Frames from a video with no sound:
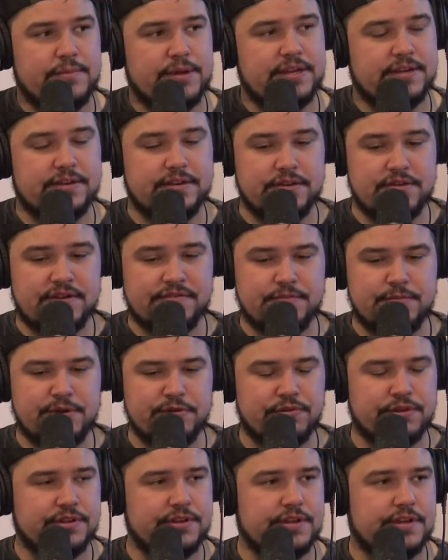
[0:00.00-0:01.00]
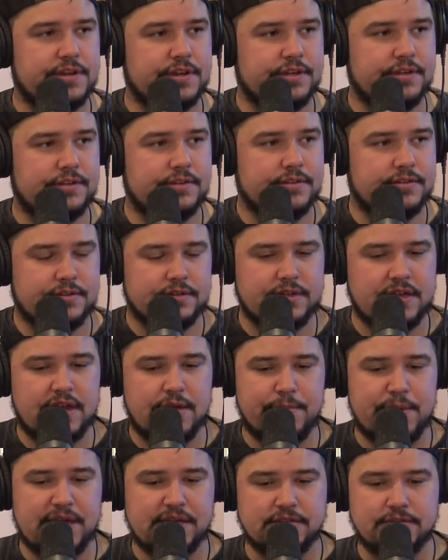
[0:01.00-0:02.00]
I mean, you have to be really good
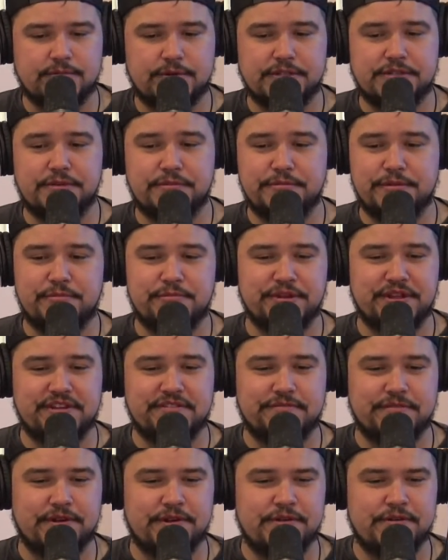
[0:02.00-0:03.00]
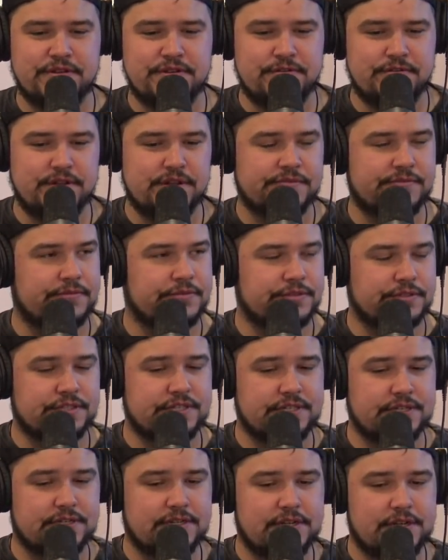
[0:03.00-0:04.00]
at basketball to be playing for OU. That's for
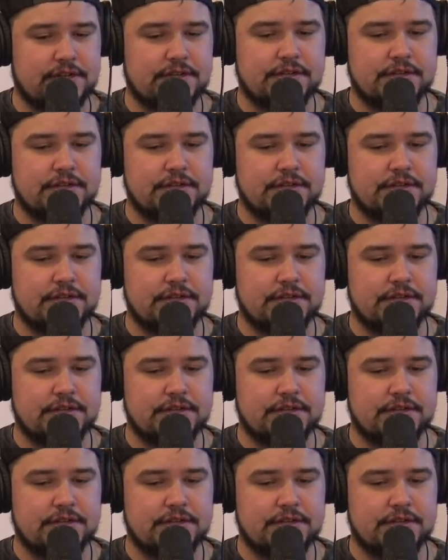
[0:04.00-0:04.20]
sure.